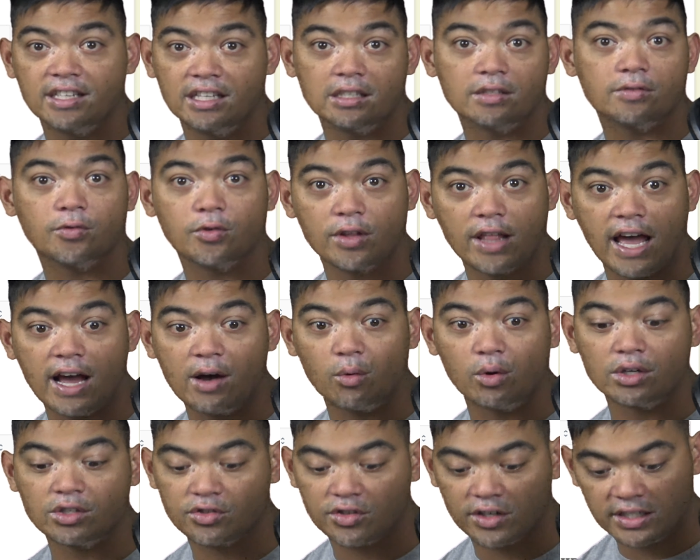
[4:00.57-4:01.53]
cents for that
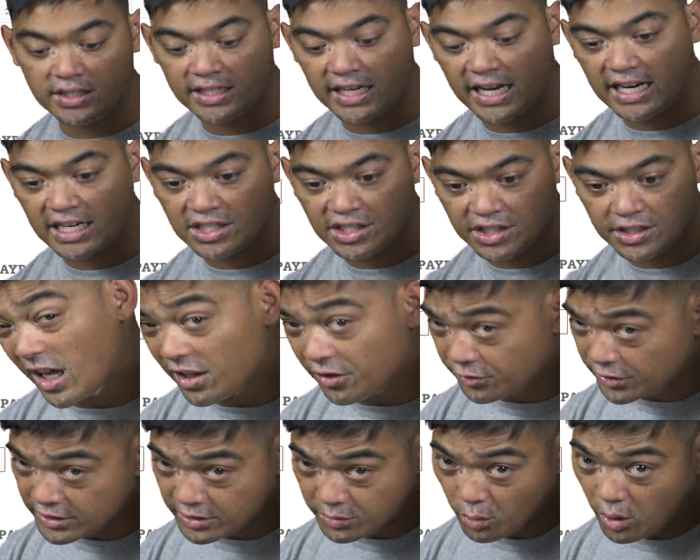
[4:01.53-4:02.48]
one transaction. Now,
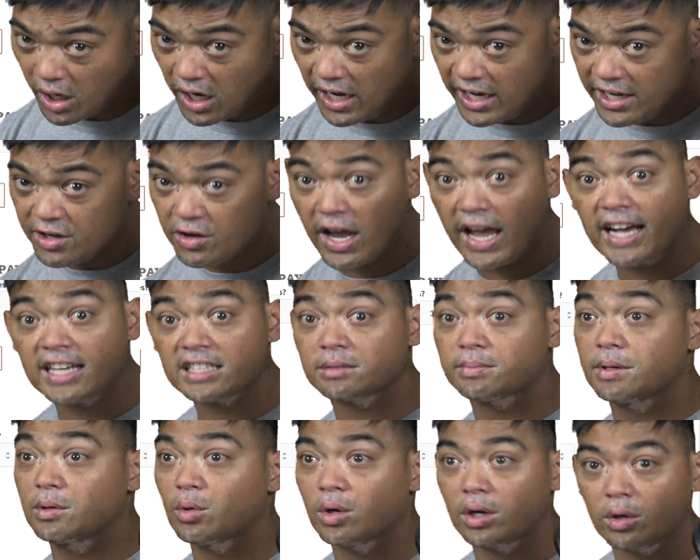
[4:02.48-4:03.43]
the reason why you
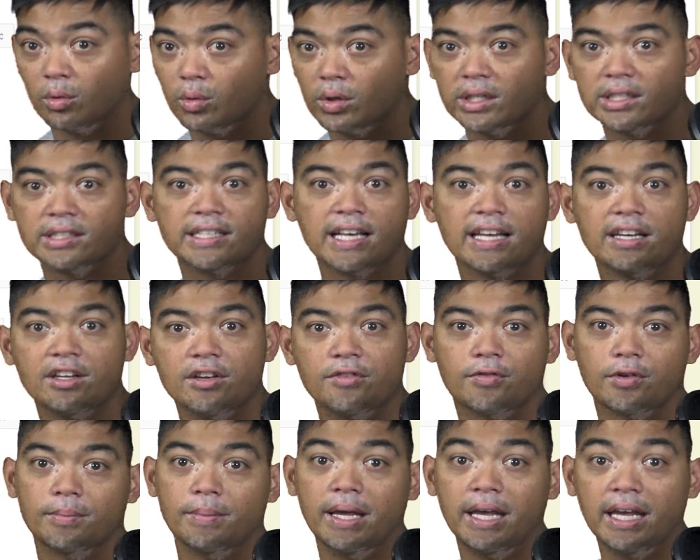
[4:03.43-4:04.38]
ask me, well, what does that do
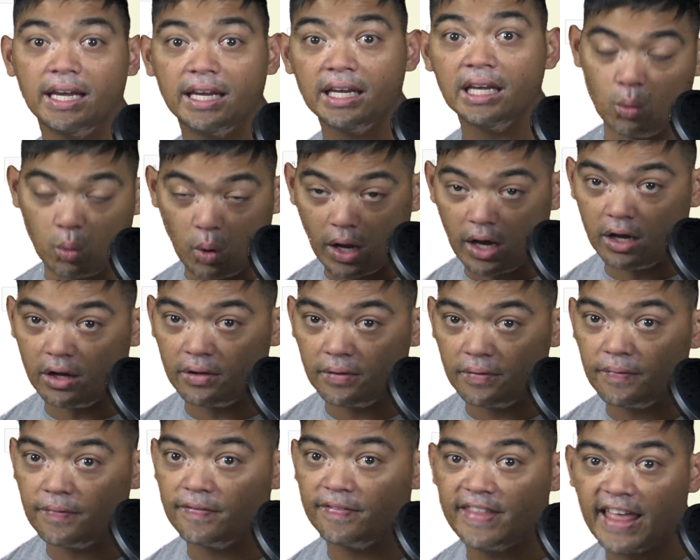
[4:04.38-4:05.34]
for me?
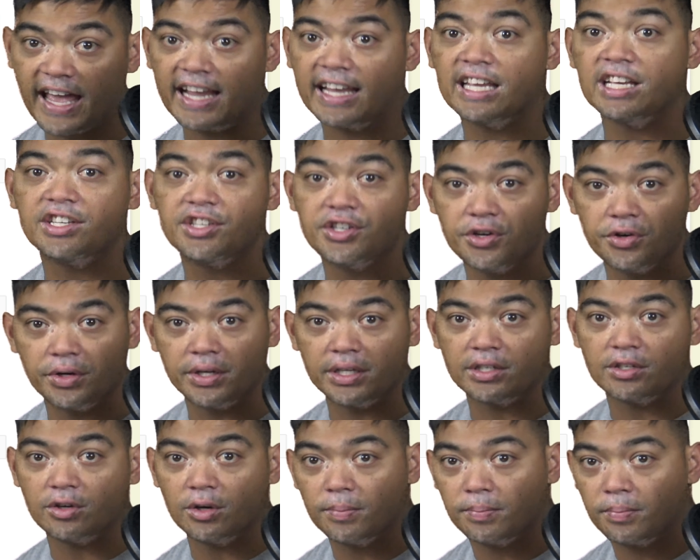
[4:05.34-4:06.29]
Well, that gets you
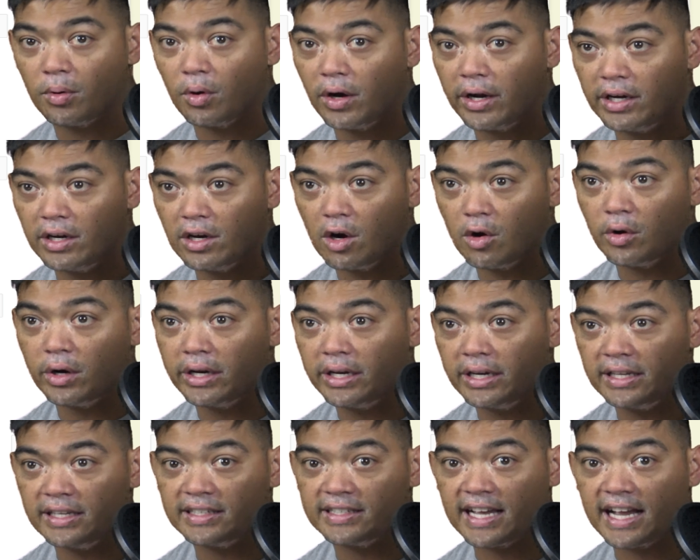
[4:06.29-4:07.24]
into a point
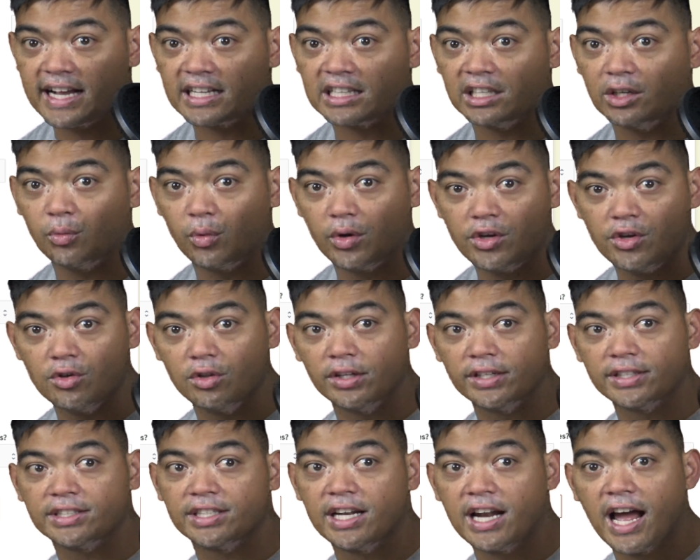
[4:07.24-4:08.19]
knowing exactly when you
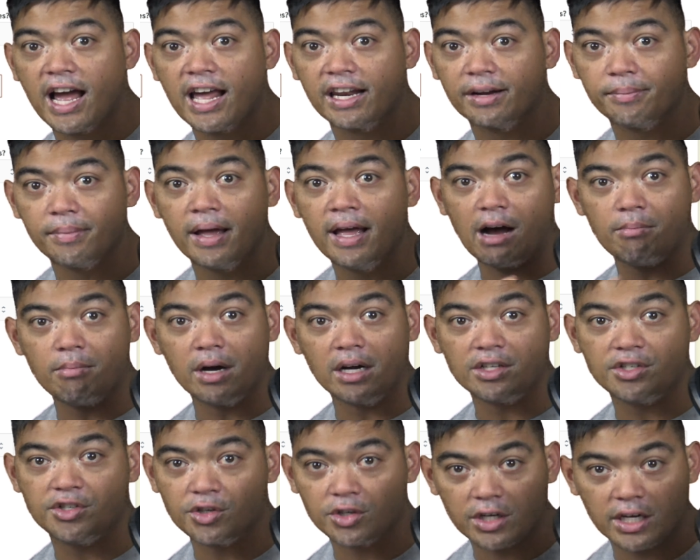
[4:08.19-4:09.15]
list an item, how
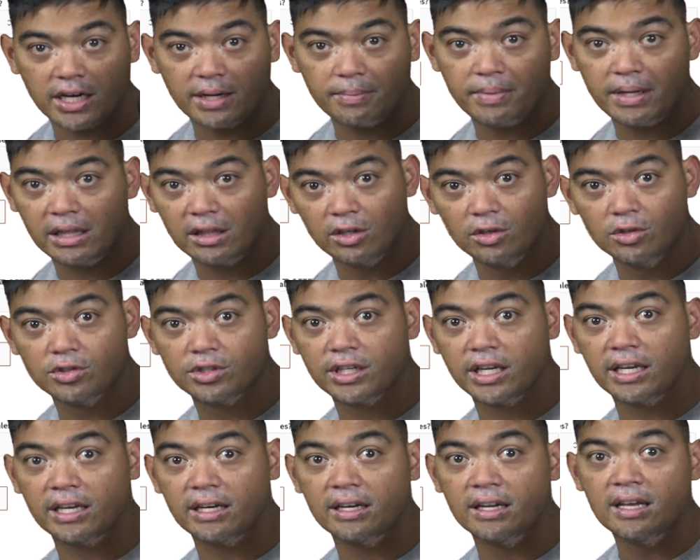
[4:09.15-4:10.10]
much you're going to be
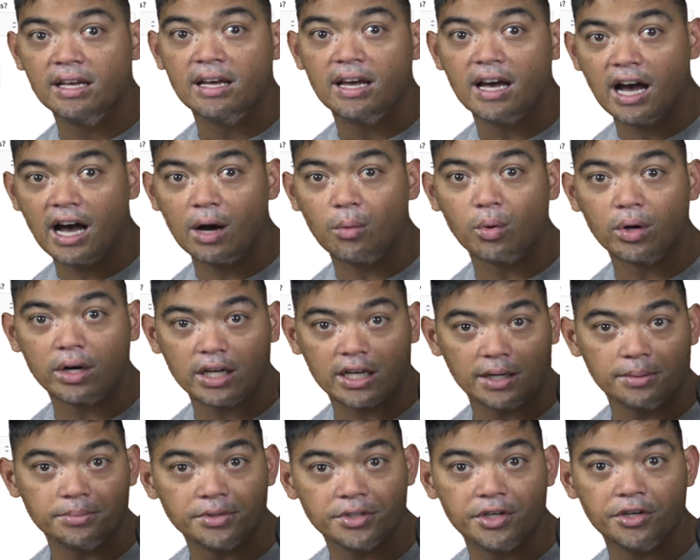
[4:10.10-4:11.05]
losing when it
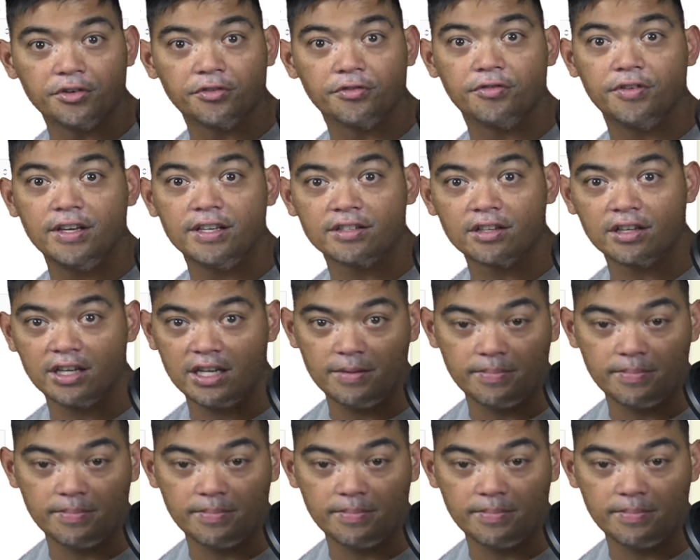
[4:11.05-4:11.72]
comes to your fees on